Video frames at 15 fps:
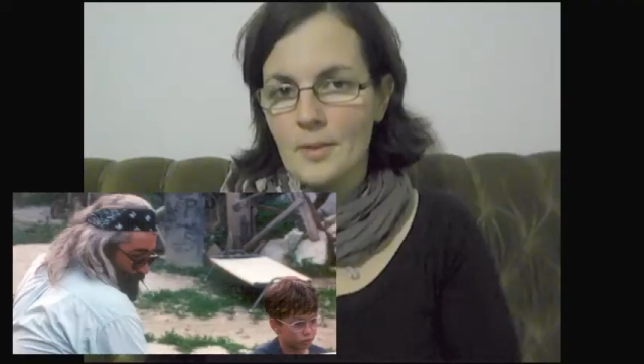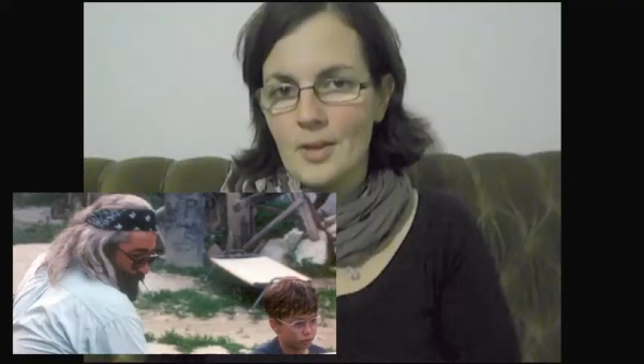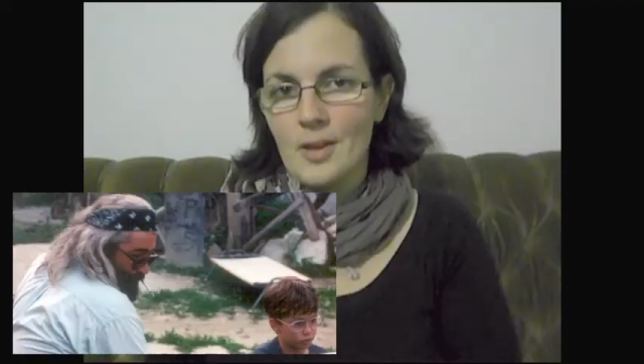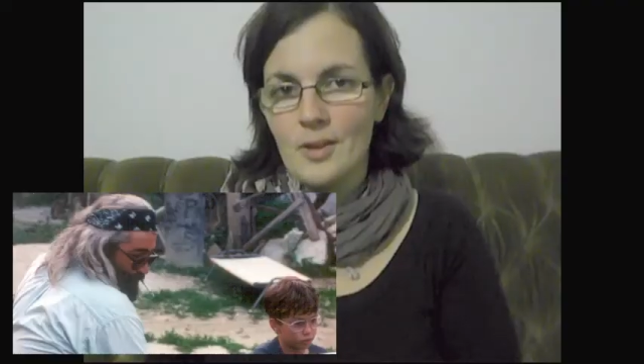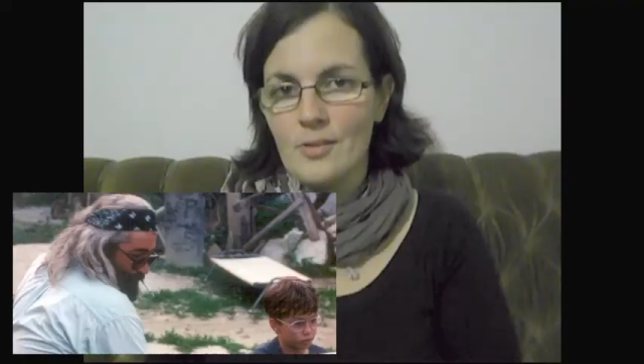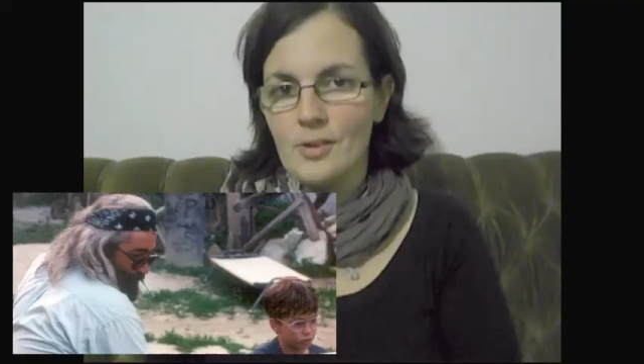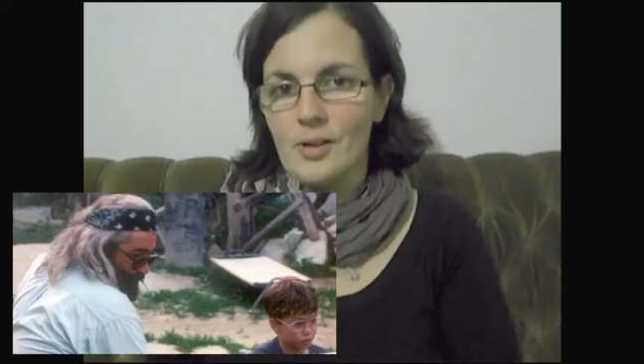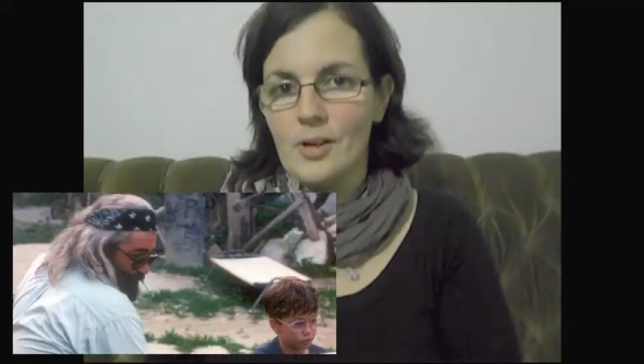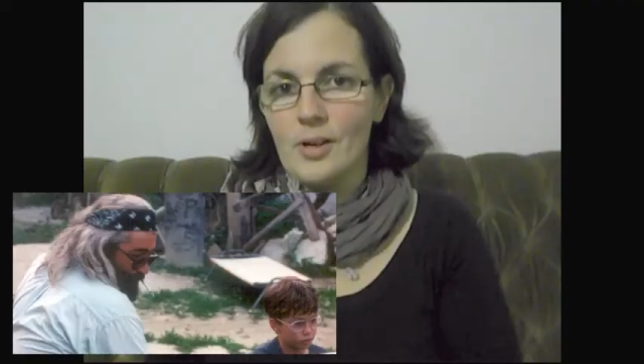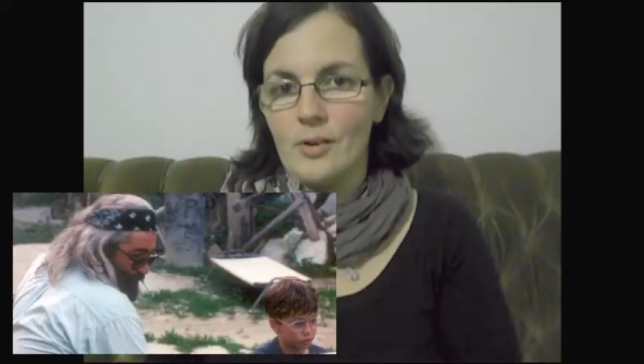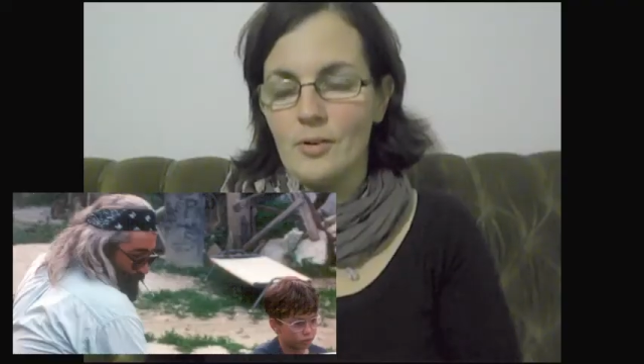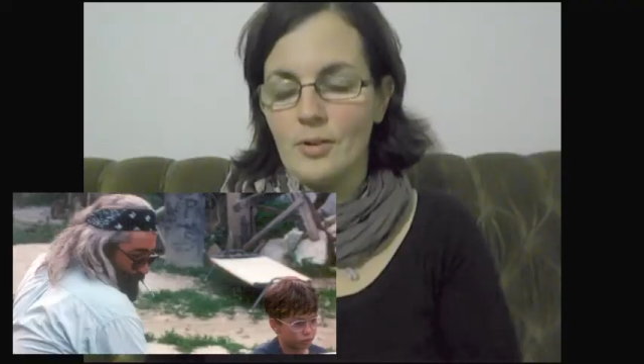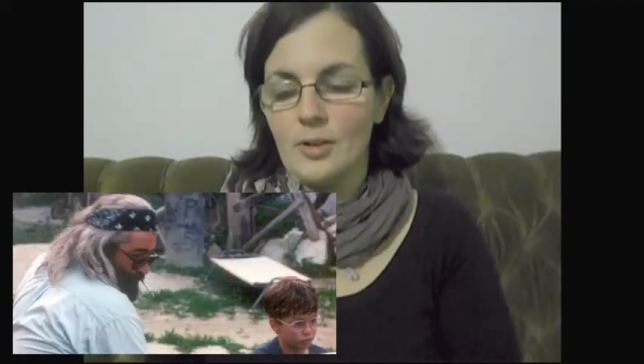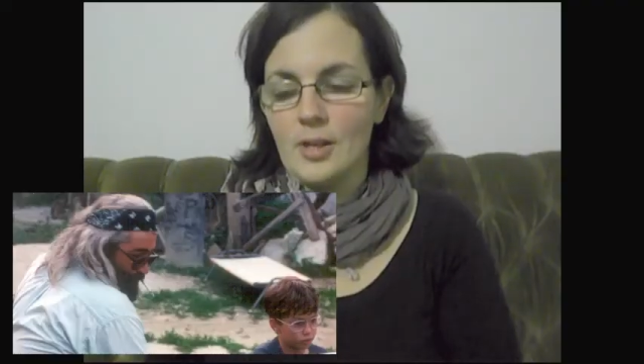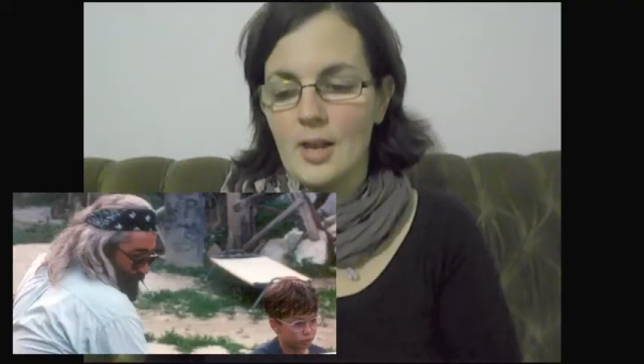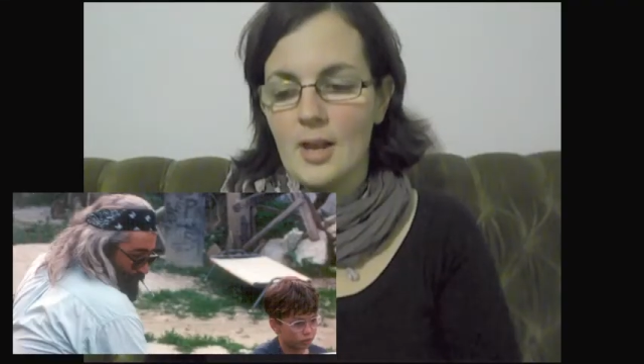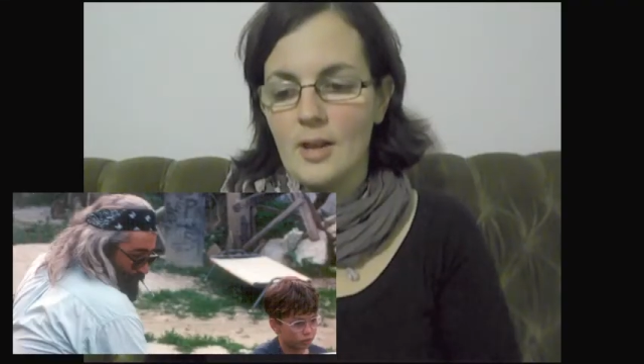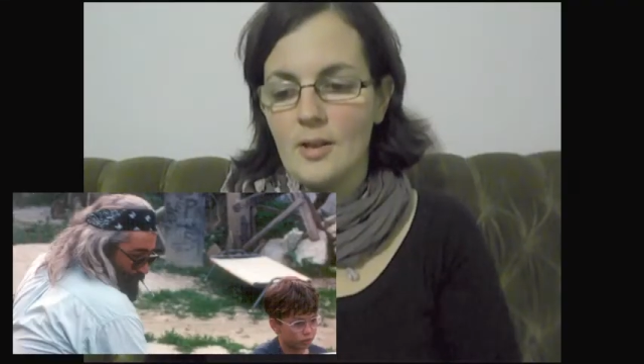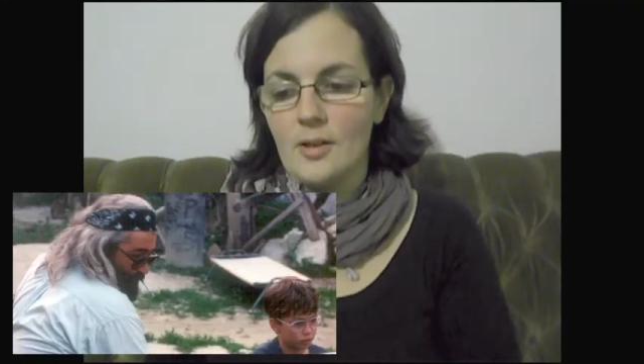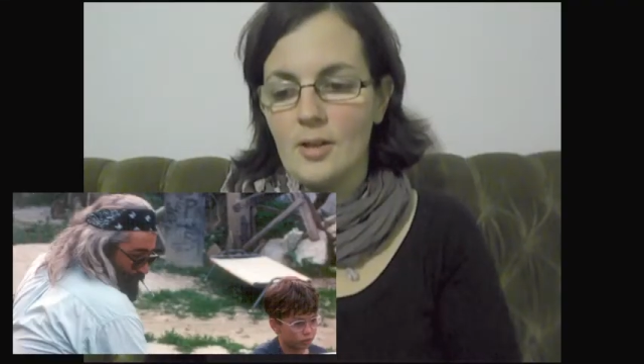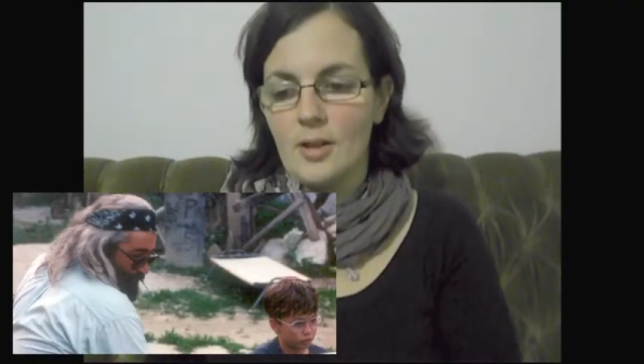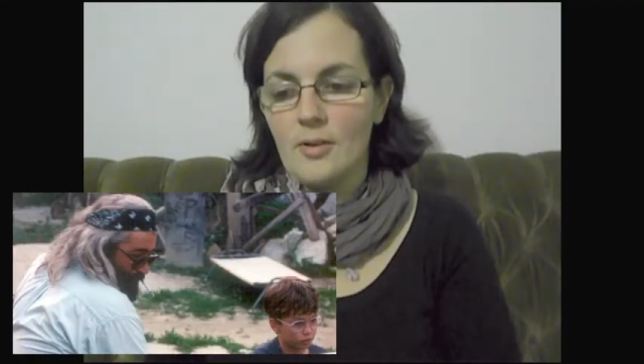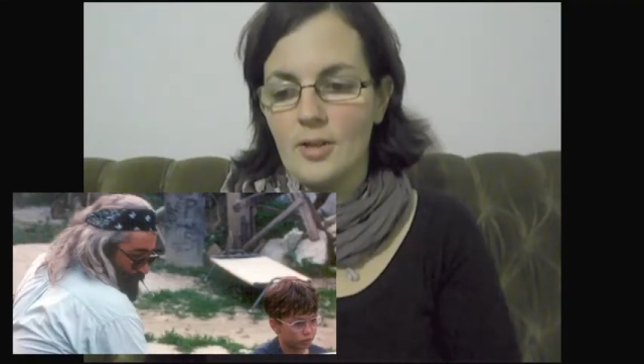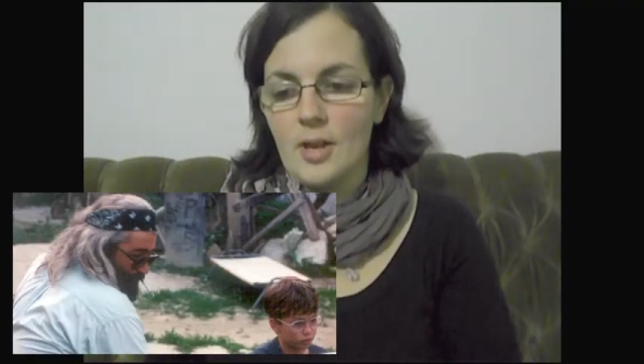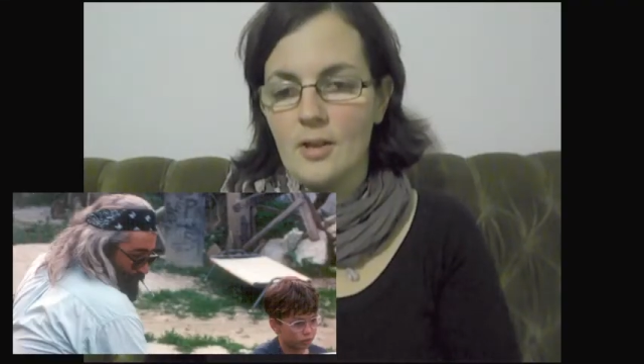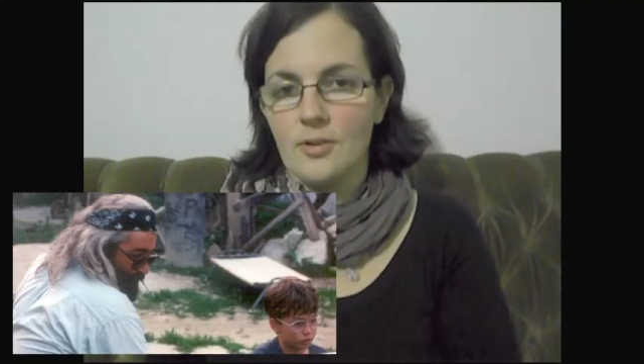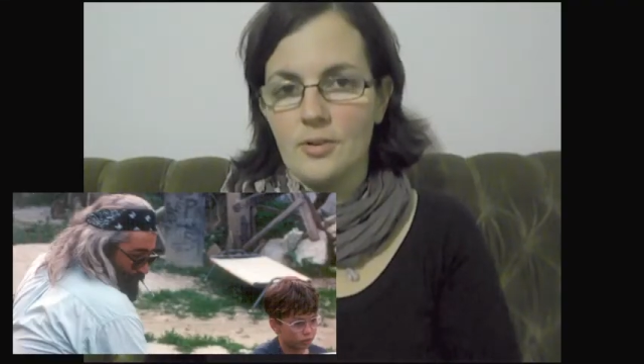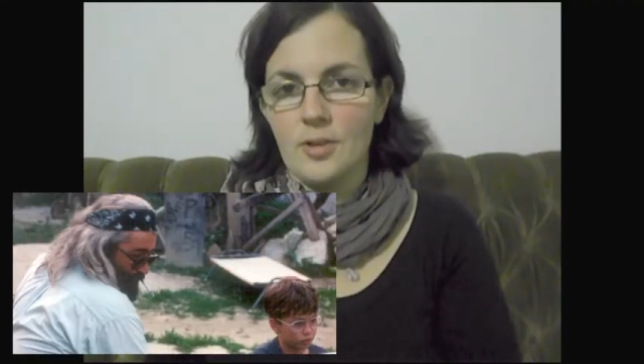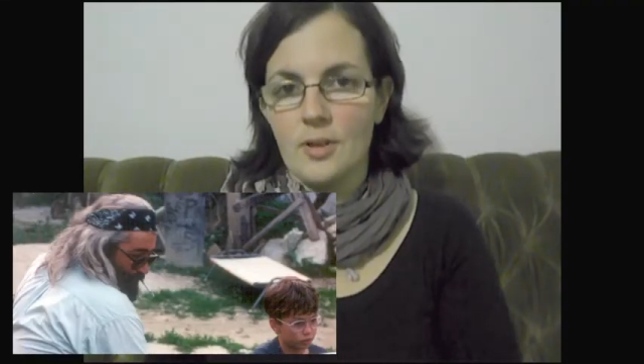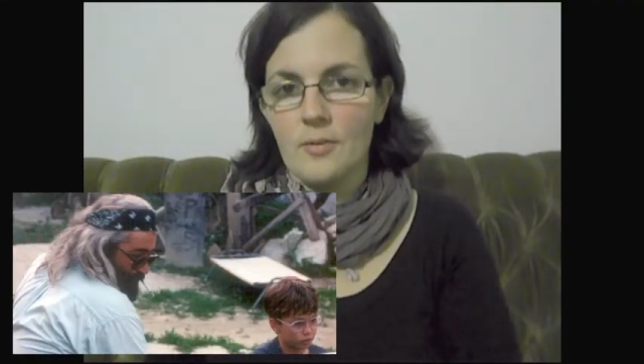He really looked like
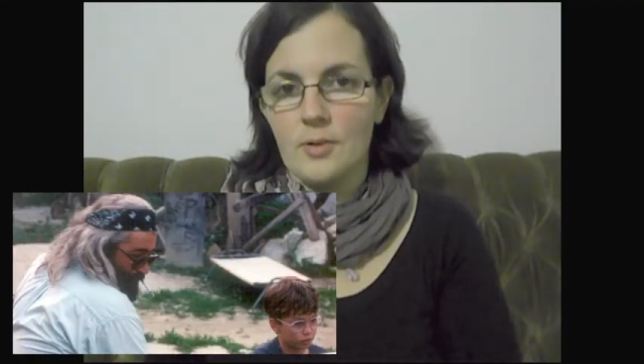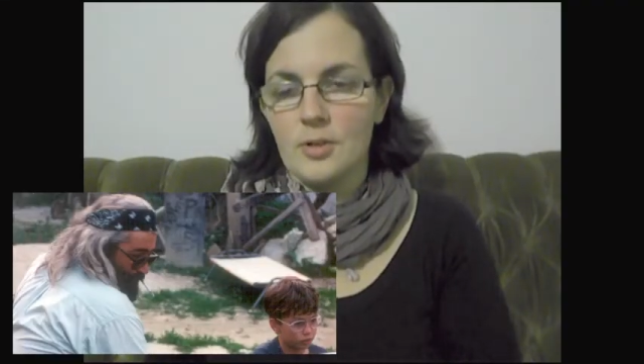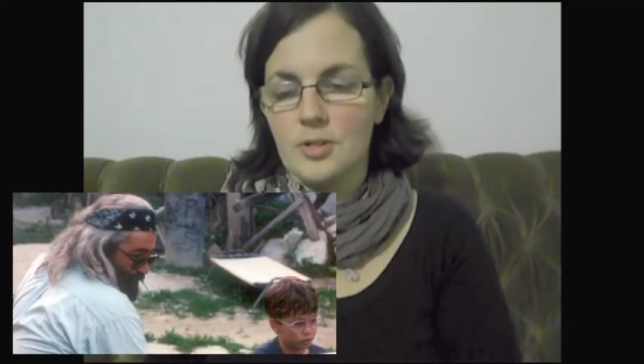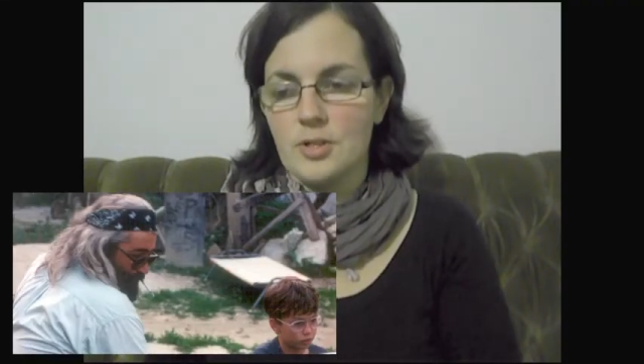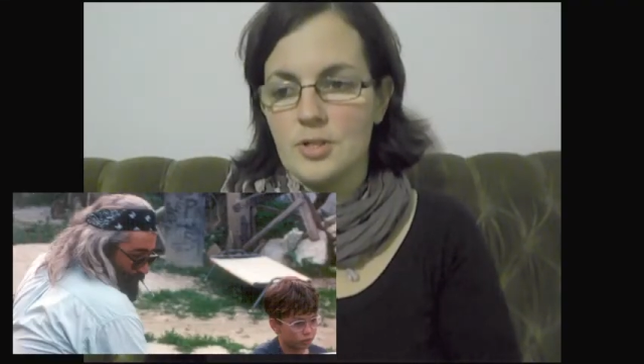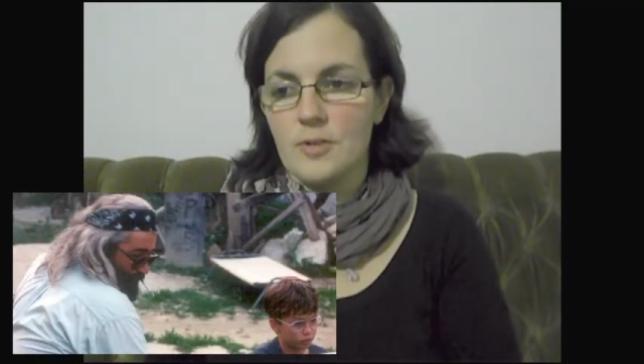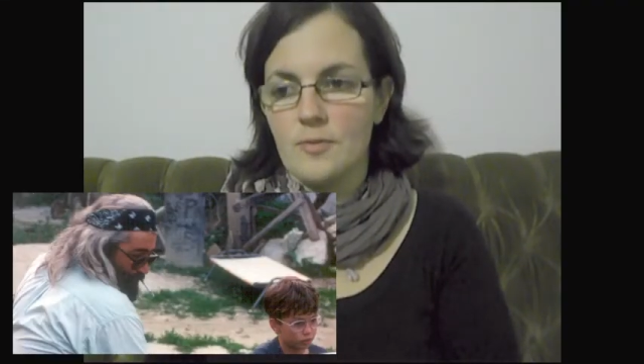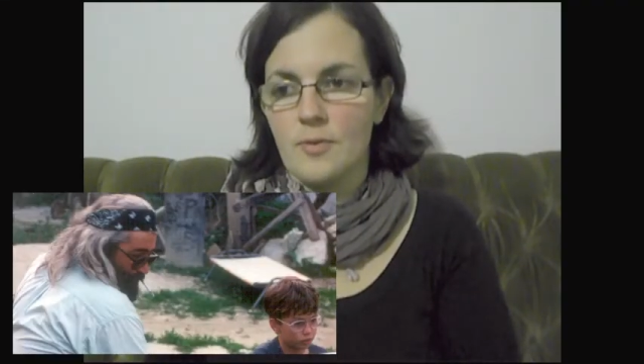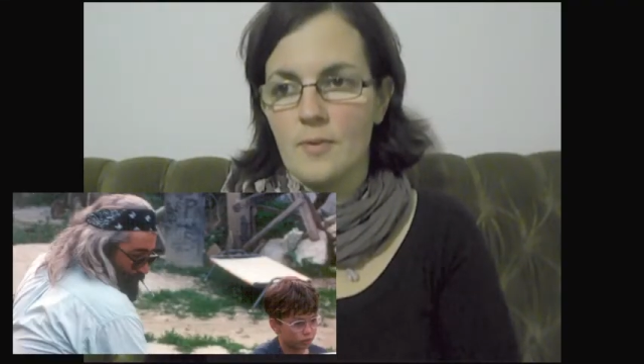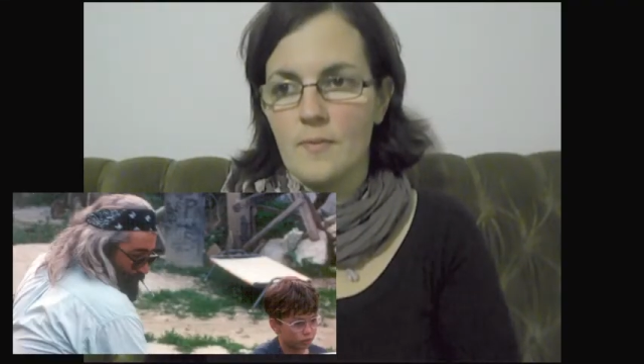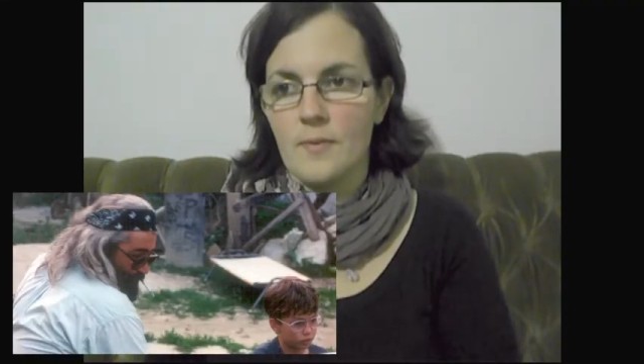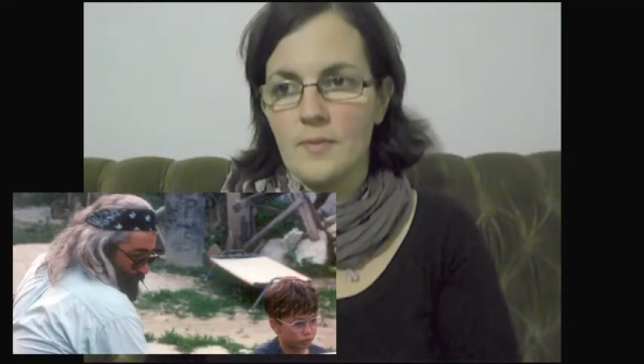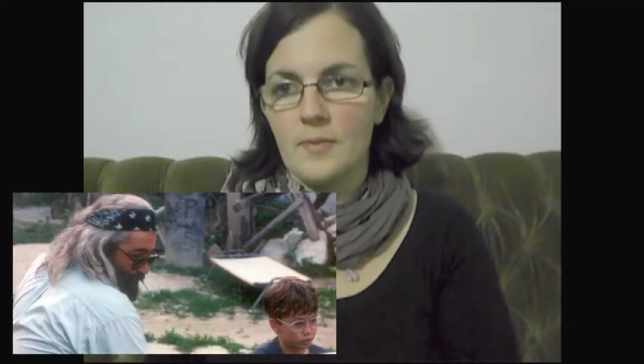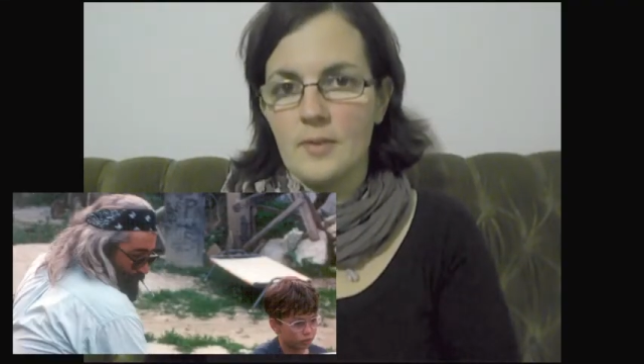Leonardo da Vinci from the